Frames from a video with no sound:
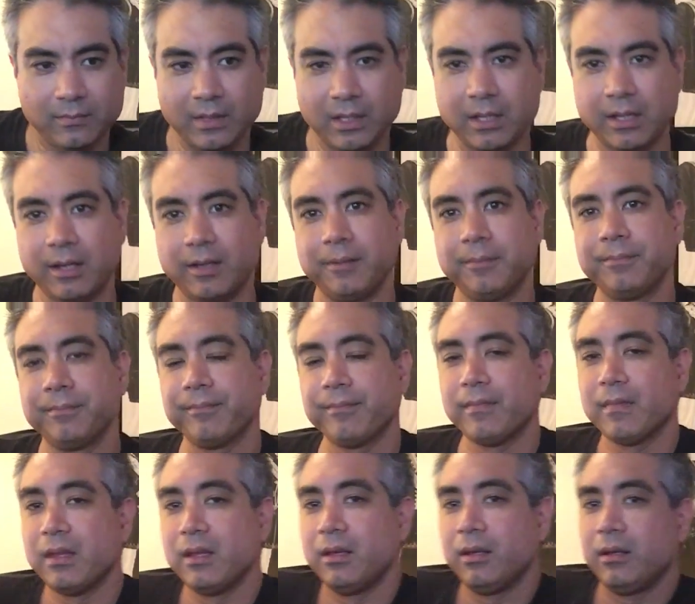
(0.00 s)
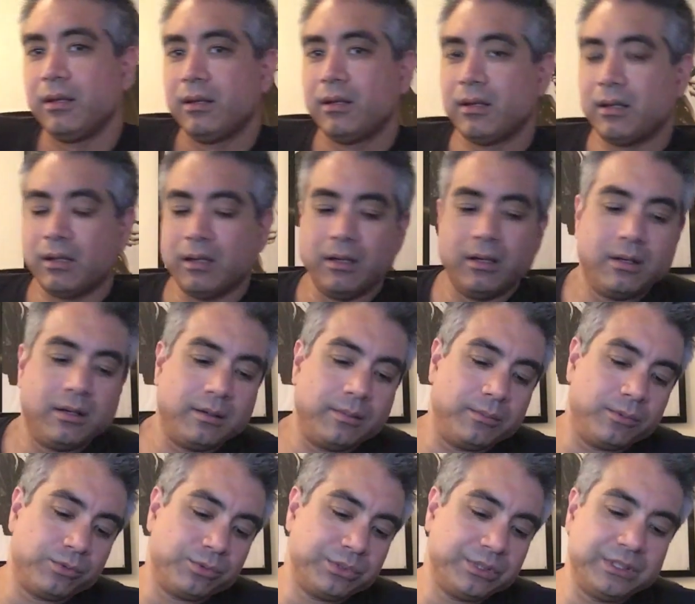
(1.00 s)
Okay.
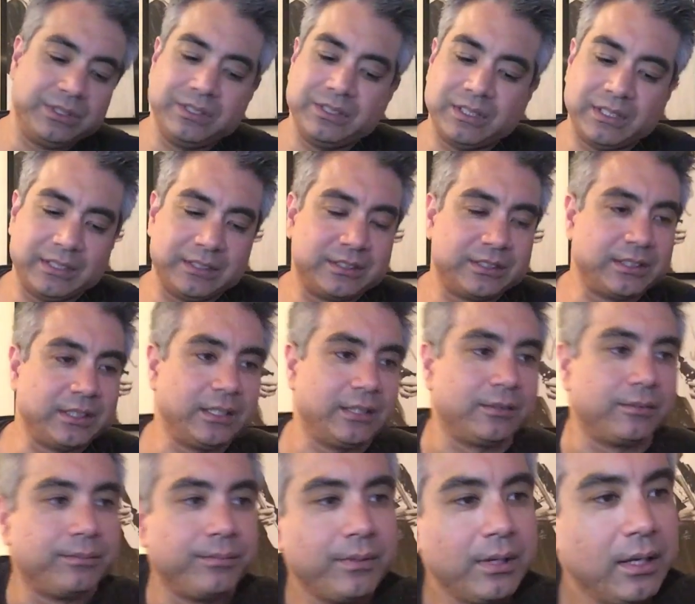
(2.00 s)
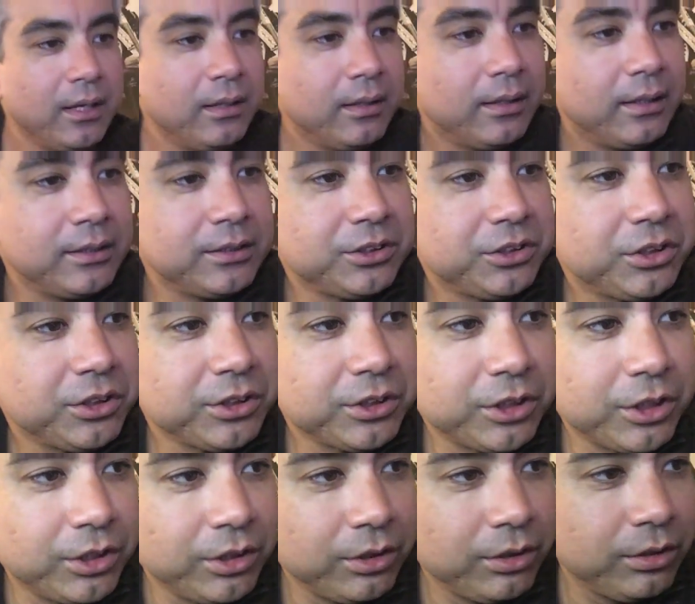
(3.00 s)
Really nice sound. Let's
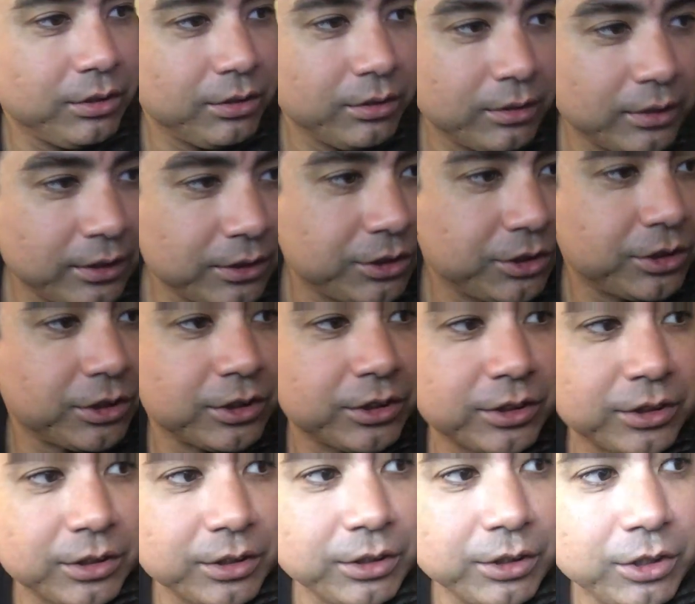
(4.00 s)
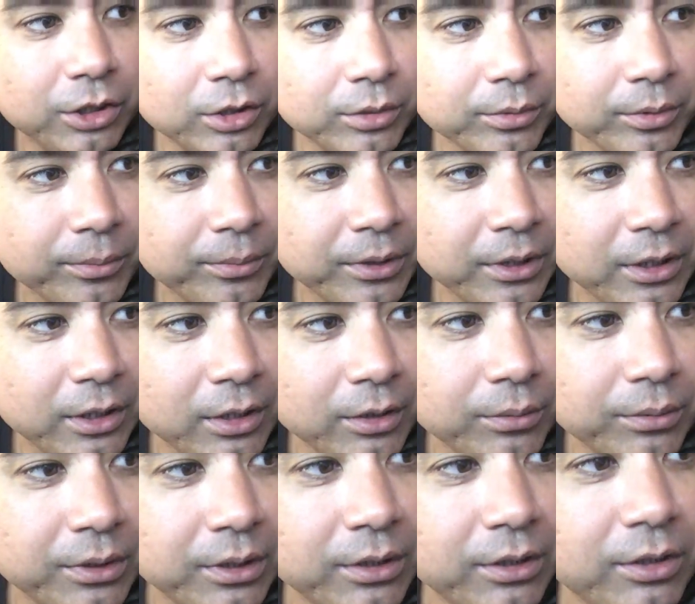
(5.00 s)
just humor me here
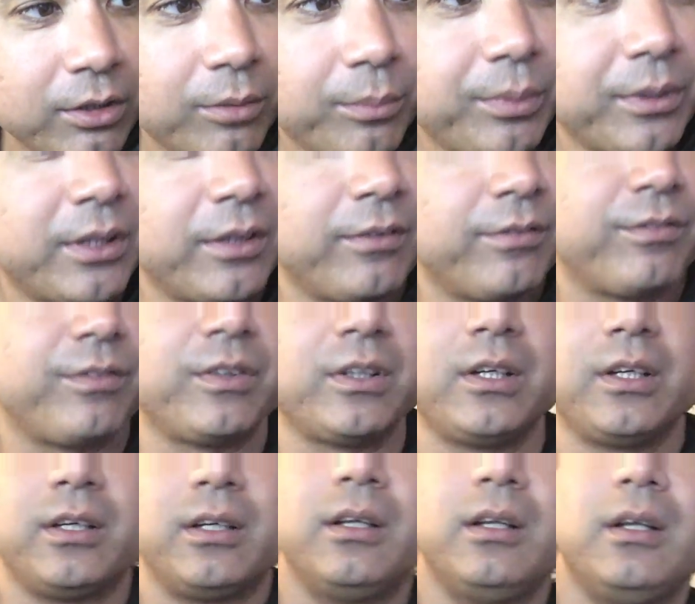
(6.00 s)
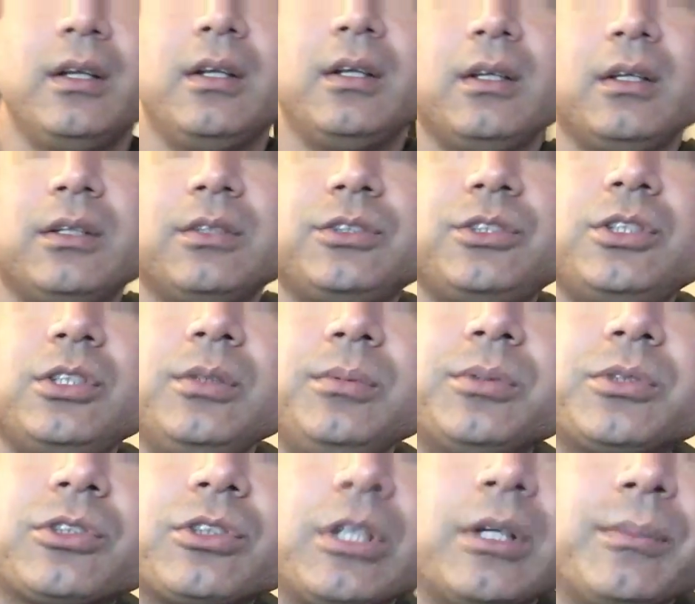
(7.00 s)
with a little bit of tube
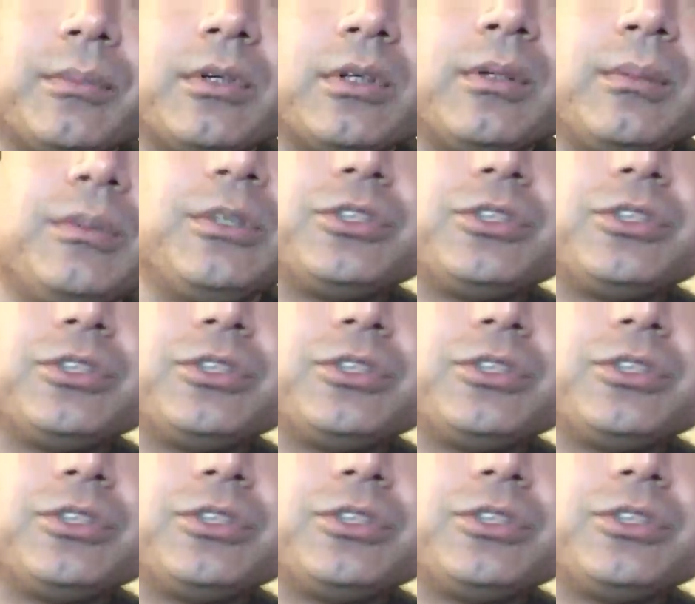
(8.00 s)
screamer. Let me